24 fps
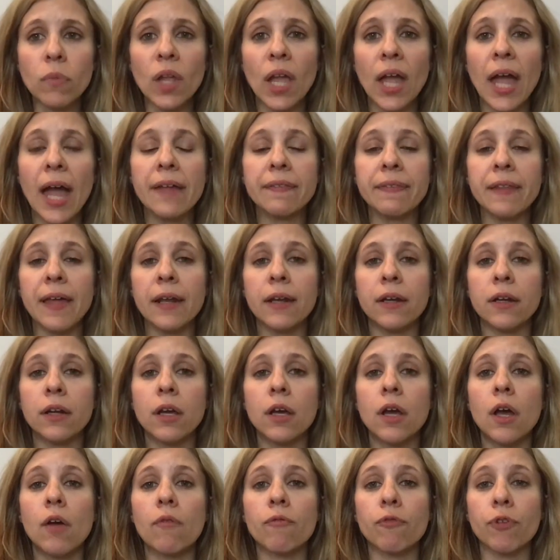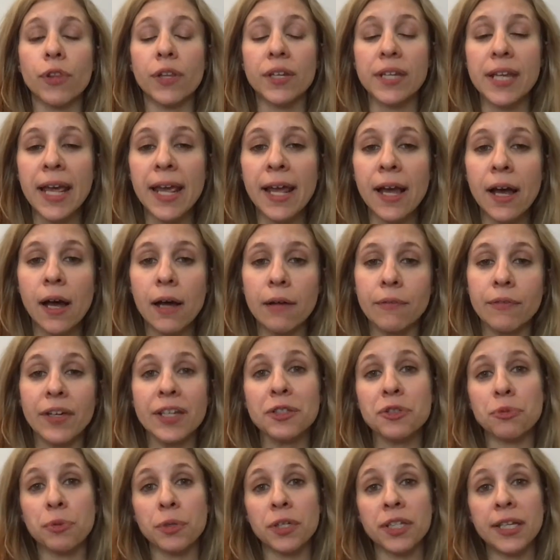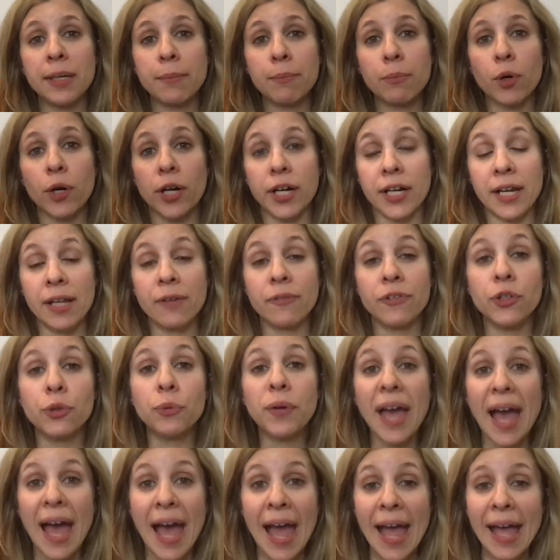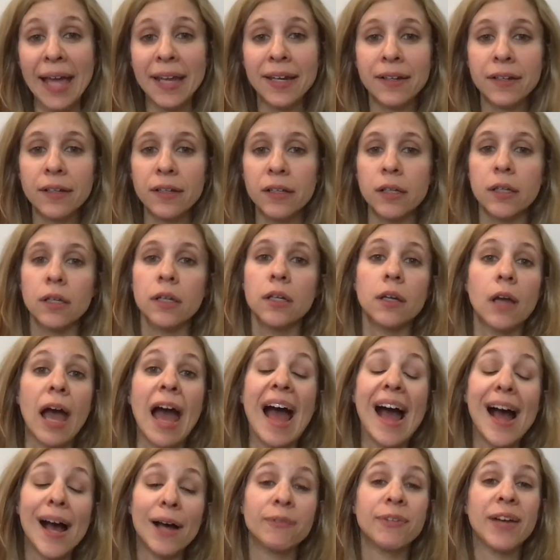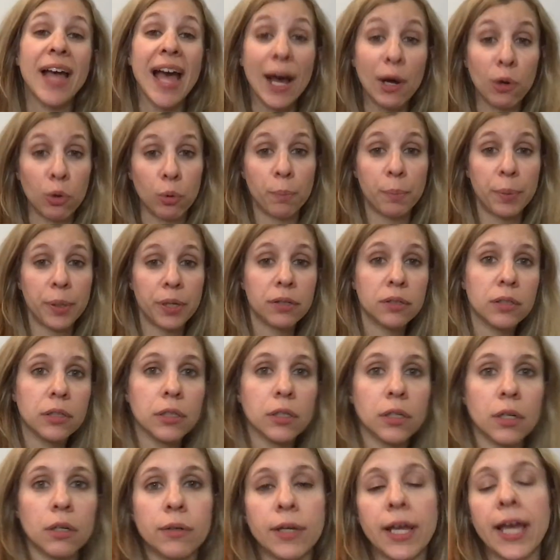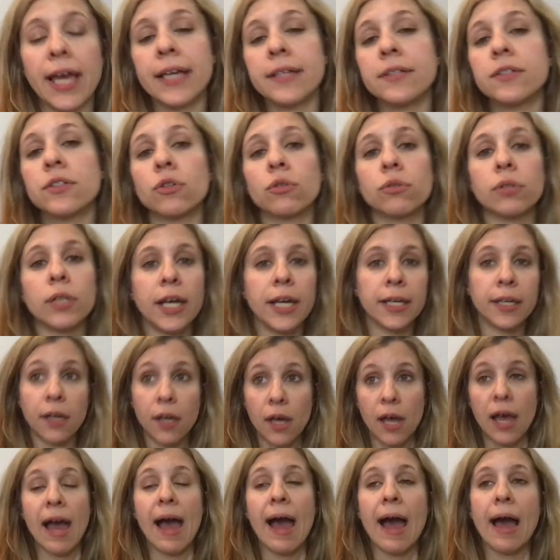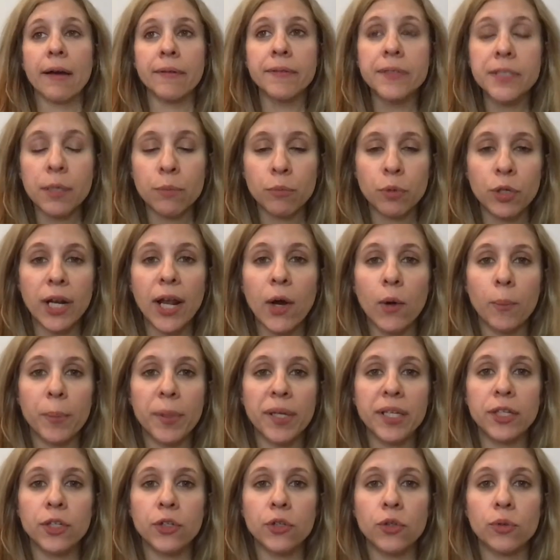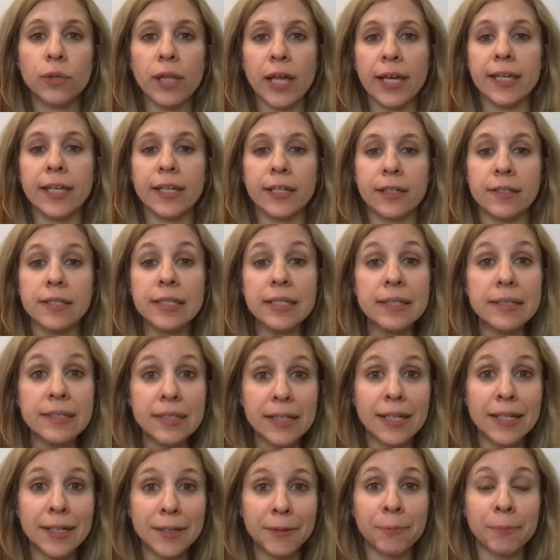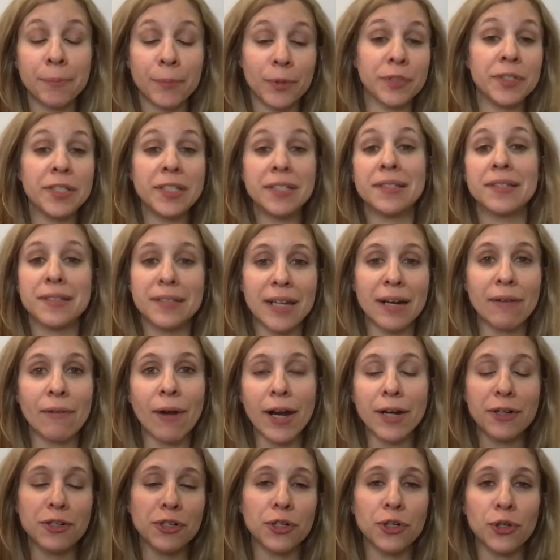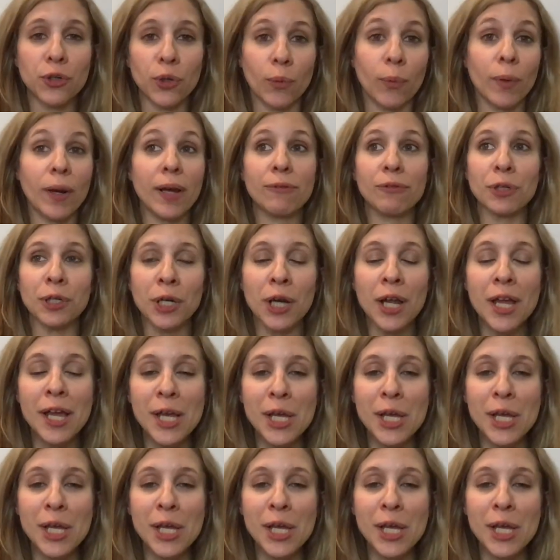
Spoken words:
then for the day of, it's really important, if you can, have help. Okay, so like have someone helping you, like an assistant director or whatever,